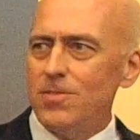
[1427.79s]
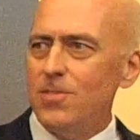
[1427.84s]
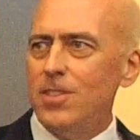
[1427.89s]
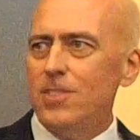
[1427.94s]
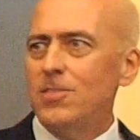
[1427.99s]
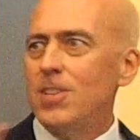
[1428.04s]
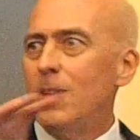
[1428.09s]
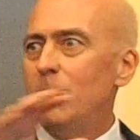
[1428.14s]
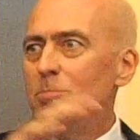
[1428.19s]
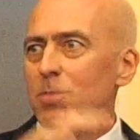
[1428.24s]
the
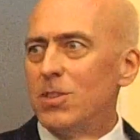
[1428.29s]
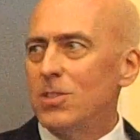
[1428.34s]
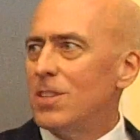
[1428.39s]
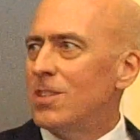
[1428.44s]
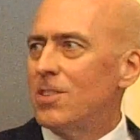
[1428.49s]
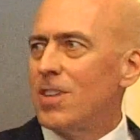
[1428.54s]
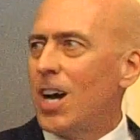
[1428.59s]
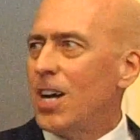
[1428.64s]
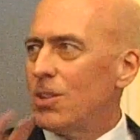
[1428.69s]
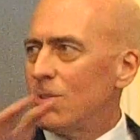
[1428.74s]
$10
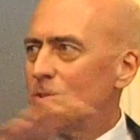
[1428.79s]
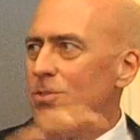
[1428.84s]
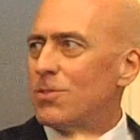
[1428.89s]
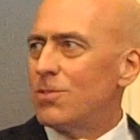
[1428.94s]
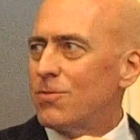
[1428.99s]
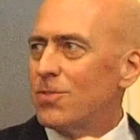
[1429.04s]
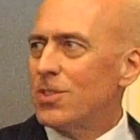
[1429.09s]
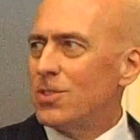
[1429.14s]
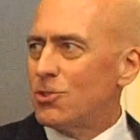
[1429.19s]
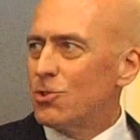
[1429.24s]
billion
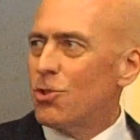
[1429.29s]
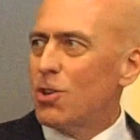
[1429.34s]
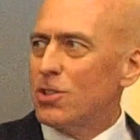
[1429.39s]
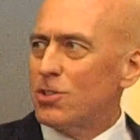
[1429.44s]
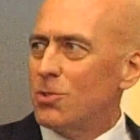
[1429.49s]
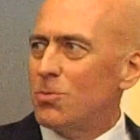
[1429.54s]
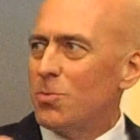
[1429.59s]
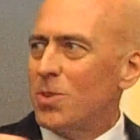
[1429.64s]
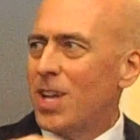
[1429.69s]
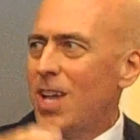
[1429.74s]
of
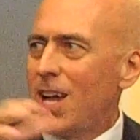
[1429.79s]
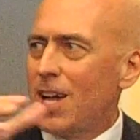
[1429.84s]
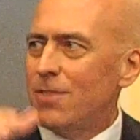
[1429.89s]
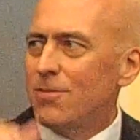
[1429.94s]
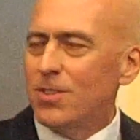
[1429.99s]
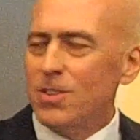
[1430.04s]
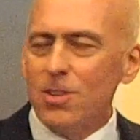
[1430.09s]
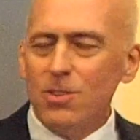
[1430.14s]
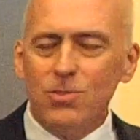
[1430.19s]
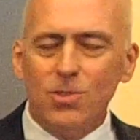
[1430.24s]
construction we
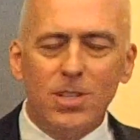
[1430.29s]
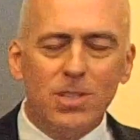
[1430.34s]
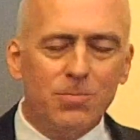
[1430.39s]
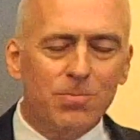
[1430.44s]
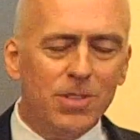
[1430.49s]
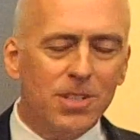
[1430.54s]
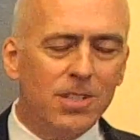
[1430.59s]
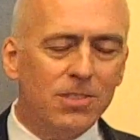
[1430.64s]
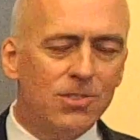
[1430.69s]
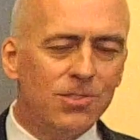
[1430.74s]
have in our
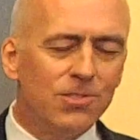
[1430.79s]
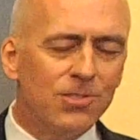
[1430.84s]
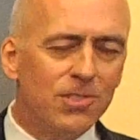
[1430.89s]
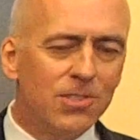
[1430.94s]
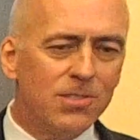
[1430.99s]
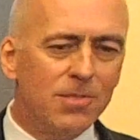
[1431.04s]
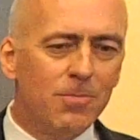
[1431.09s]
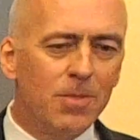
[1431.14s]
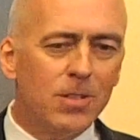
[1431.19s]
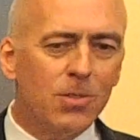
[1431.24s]
transportation
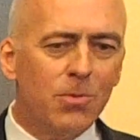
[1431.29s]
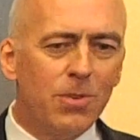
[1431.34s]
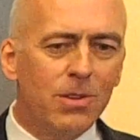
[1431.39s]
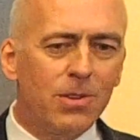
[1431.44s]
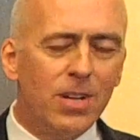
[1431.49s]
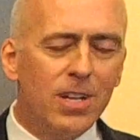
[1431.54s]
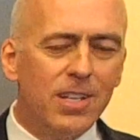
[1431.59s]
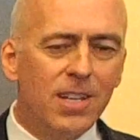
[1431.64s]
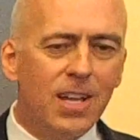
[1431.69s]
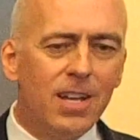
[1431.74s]
system underway
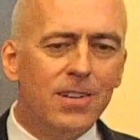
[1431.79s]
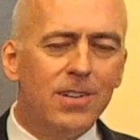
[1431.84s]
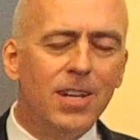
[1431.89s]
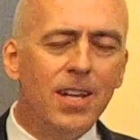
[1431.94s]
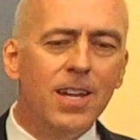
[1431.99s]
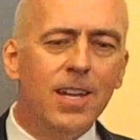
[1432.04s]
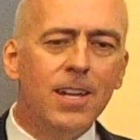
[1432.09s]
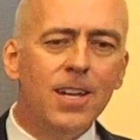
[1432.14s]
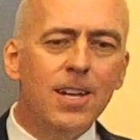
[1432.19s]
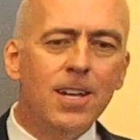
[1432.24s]
right now,
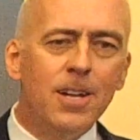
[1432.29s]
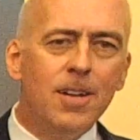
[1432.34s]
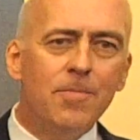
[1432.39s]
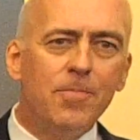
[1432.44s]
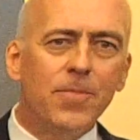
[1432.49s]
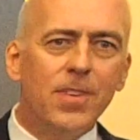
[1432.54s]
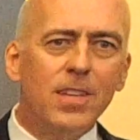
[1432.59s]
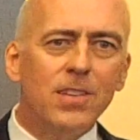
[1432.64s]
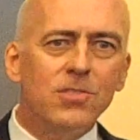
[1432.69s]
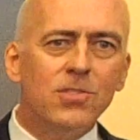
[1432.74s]

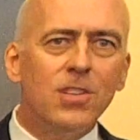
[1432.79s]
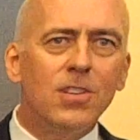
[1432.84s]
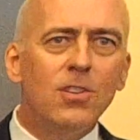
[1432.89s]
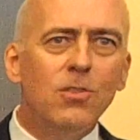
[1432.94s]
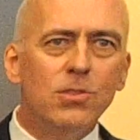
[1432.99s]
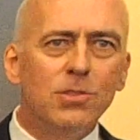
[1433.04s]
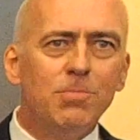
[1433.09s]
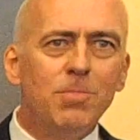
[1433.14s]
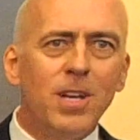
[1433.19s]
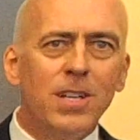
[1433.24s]
is a
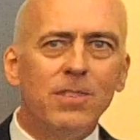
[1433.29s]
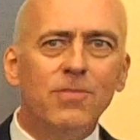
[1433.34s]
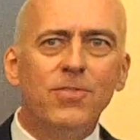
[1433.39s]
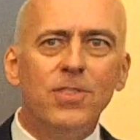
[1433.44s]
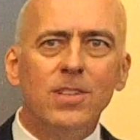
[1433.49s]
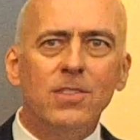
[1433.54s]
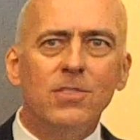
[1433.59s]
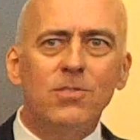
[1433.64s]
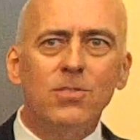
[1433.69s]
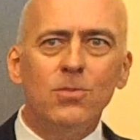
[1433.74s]
huge
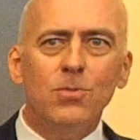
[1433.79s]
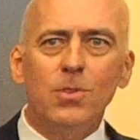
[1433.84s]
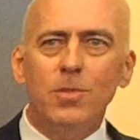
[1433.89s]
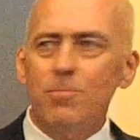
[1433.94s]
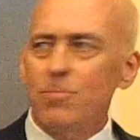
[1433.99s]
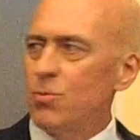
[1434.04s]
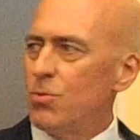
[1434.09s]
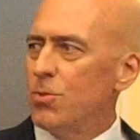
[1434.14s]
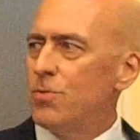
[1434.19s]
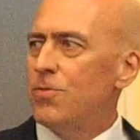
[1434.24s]
benefit to
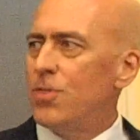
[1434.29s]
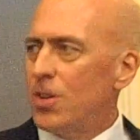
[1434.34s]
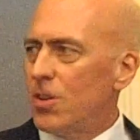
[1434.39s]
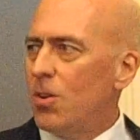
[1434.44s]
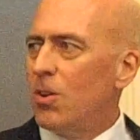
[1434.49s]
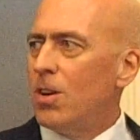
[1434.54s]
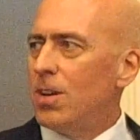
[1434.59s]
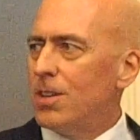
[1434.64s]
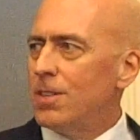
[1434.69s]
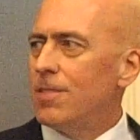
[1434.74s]
improving
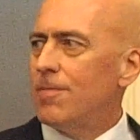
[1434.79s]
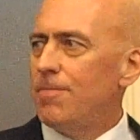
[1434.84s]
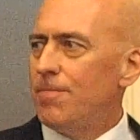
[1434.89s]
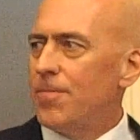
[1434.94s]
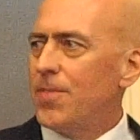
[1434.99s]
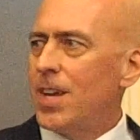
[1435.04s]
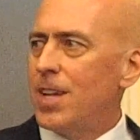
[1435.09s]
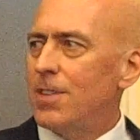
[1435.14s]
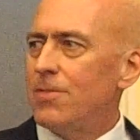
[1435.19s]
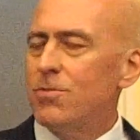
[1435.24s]
on
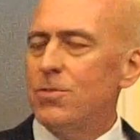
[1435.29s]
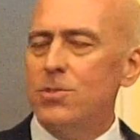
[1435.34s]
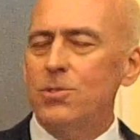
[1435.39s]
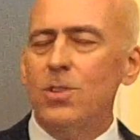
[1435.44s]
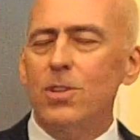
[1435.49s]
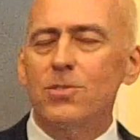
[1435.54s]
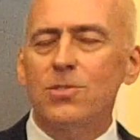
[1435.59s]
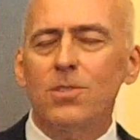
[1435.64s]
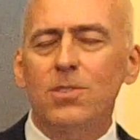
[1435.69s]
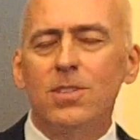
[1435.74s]
that
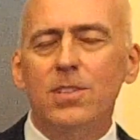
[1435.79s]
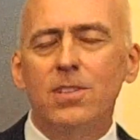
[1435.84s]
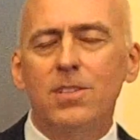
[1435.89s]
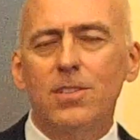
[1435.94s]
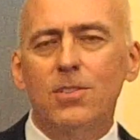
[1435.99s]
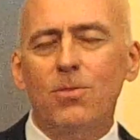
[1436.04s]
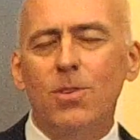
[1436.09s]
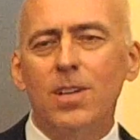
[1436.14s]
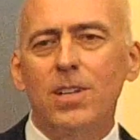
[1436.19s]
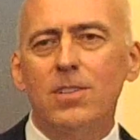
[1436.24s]
infrastructure
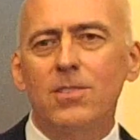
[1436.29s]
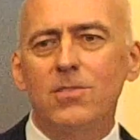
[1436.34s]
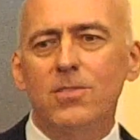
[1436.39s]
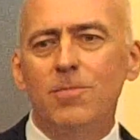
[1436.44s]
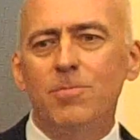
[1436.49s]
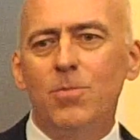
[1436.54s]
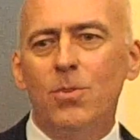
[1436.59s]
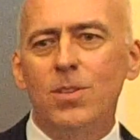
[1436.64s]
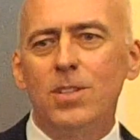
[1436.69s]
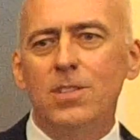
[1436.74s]
that Craig
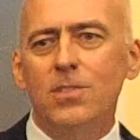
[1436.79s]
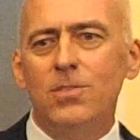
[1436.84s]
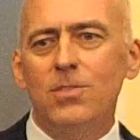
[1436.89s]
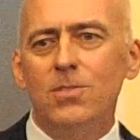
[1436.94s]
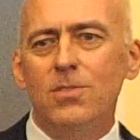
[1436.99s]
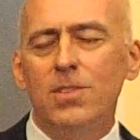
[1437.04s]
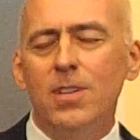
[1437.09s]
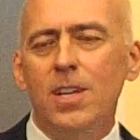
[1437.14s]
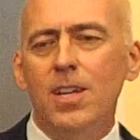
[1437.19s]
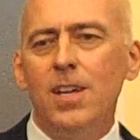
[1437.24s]
pointed to.
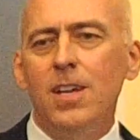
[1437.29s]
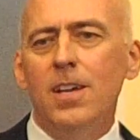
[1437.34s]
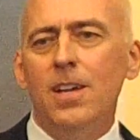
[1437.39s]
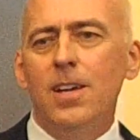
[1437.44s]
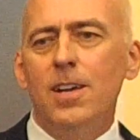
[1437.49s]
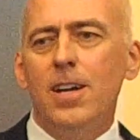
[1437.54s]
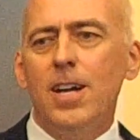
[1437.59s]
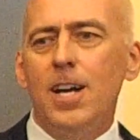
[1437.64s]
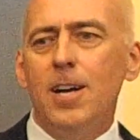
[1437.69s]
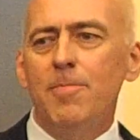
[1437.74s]

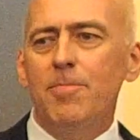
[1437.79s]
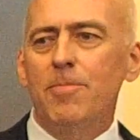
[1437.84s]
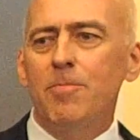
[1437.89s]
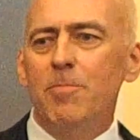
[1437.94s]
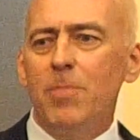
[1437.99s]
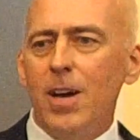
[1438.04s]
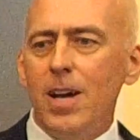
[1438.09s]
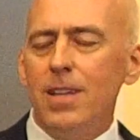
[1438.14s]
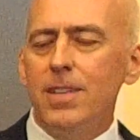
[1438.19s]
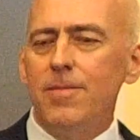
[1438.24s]

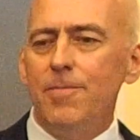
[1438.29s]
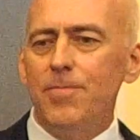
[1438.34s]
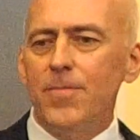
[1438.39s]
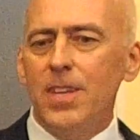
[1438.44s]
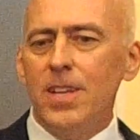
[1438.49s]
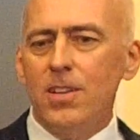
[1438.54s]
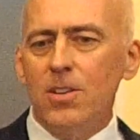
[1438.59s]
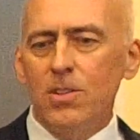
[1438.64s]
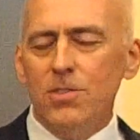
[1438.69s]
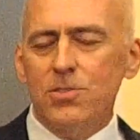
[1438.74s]
But
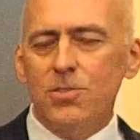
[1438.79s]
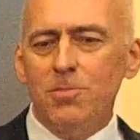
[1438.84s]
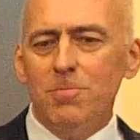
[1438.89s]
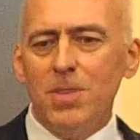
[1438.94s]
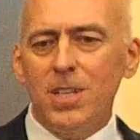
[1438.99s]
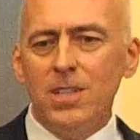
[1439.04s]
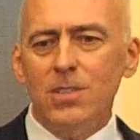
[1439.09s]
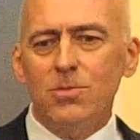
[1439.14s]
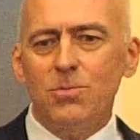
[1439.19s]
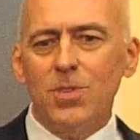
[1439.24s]
it also
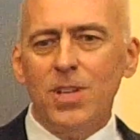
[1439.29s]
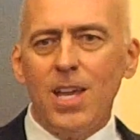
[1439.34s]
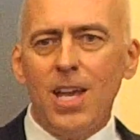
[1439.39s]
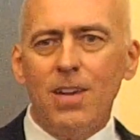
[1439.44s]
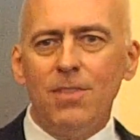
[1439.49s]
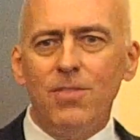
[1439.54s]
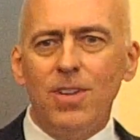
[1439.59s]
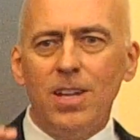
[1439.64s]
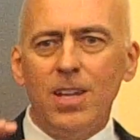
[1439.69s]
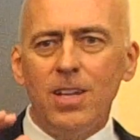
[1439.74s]
means we
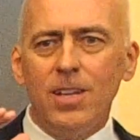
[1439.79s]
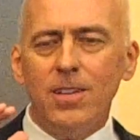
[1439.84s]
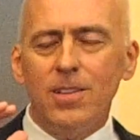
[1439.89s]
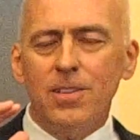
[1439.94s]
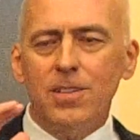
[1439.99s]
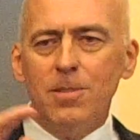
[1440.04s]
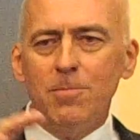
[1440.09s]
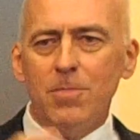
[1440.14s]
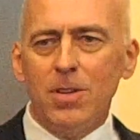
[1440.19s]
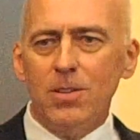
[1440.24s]
have
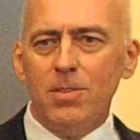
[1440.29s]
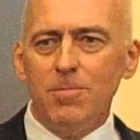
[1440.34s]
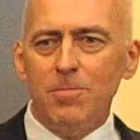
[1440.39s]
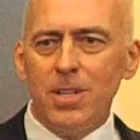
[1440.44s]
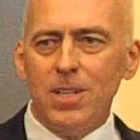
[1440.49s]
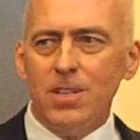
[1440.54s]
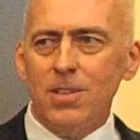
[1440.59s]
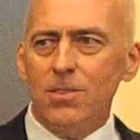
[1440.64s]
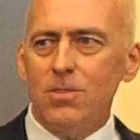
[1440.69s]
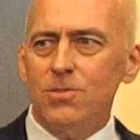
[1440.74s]
compared to
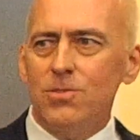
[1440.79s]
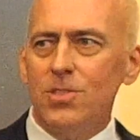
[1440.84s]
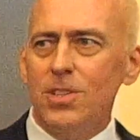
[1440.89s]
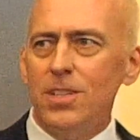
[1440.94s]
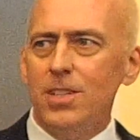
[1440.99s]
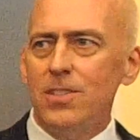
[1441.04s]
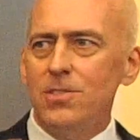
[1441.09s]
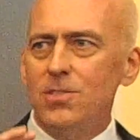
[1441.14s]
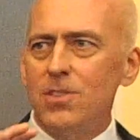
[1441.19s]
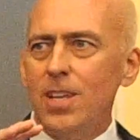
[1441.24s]
many other
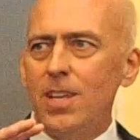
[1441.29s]
cities,